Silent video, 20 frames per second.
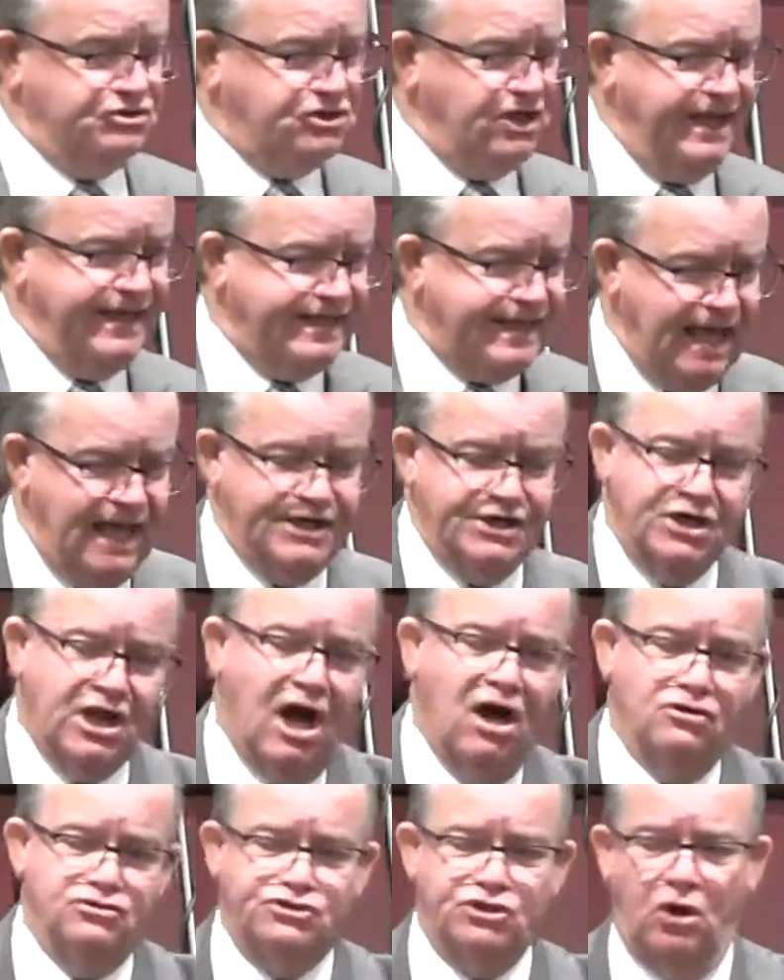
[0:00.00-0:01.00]
say, count it
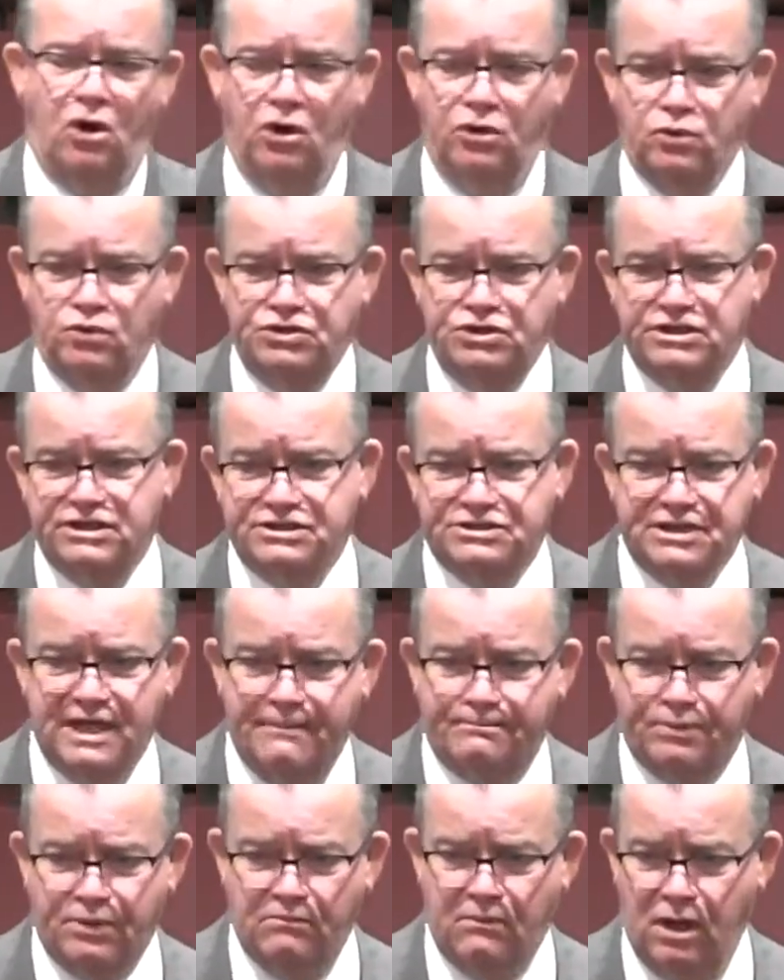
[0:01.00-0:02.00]
all joy when you get
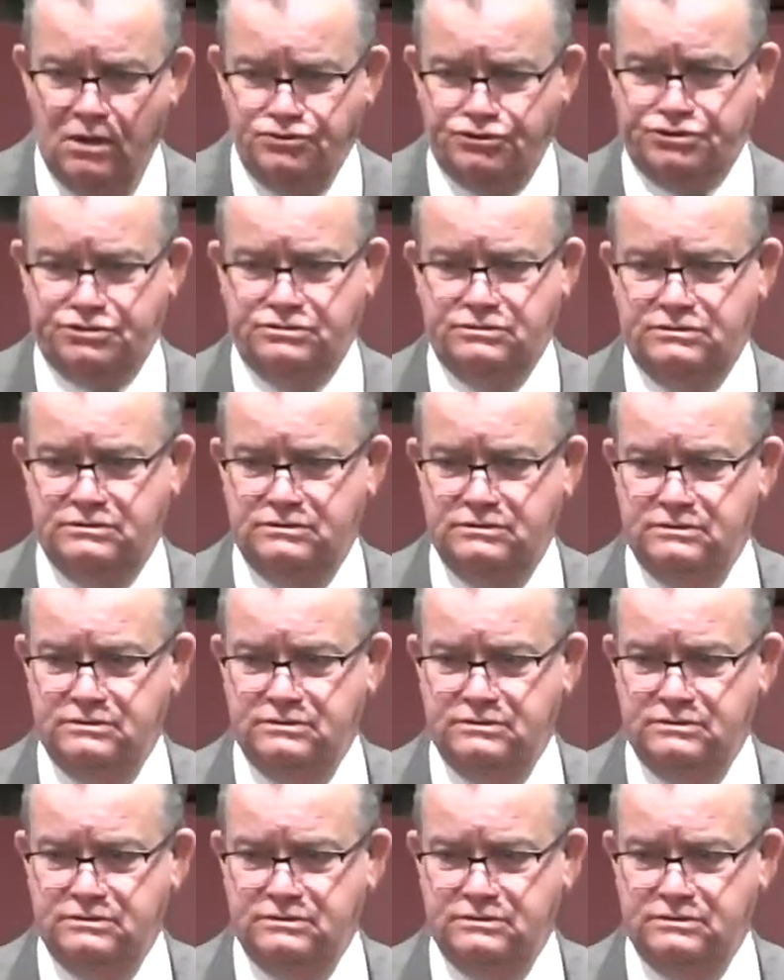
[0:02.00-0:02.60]
that promotion.